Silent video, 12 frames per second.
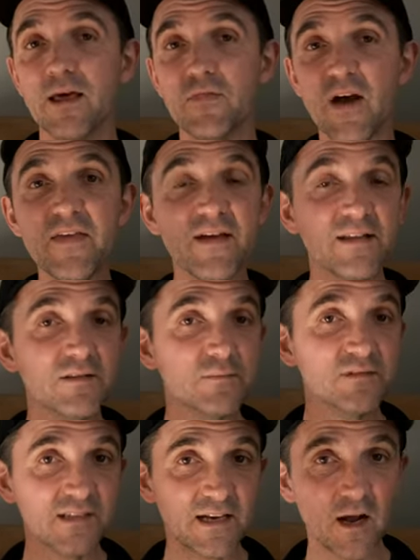they then
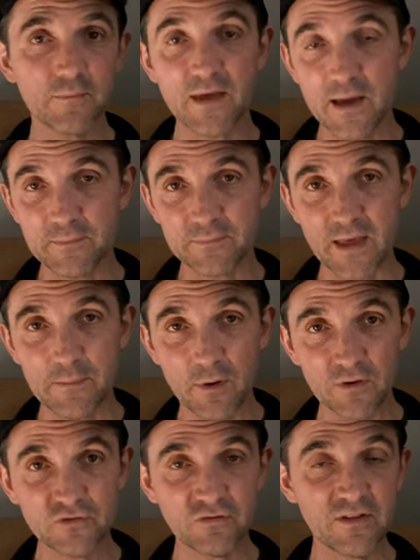set up their
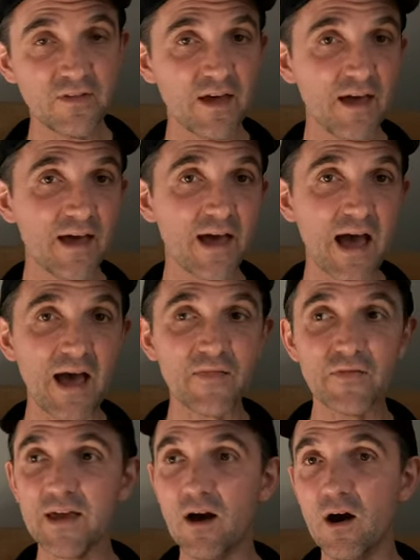monastery there,
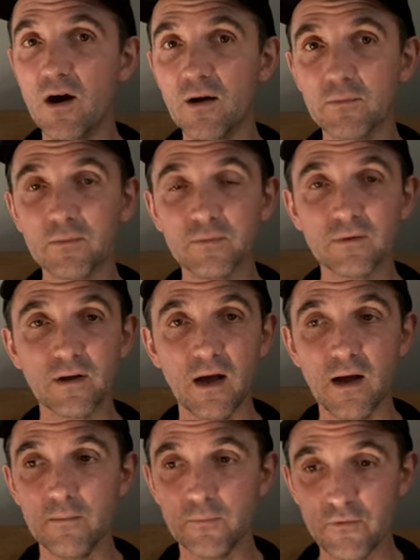and they are
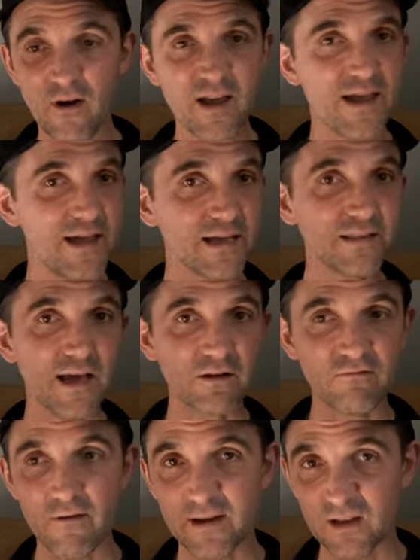praying, they're
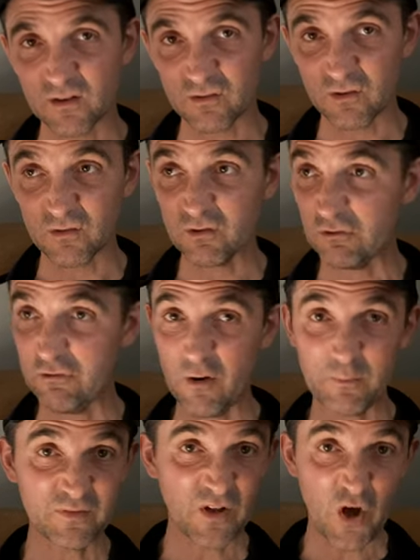growing
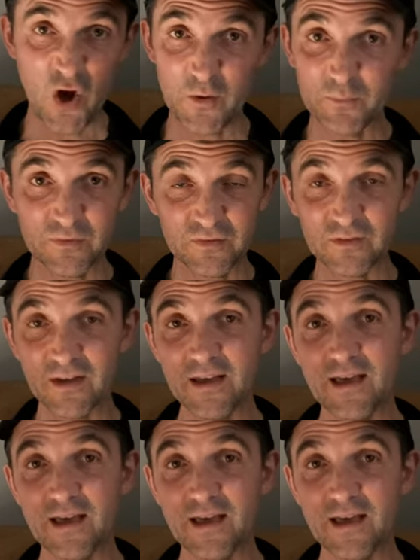crops, herbs,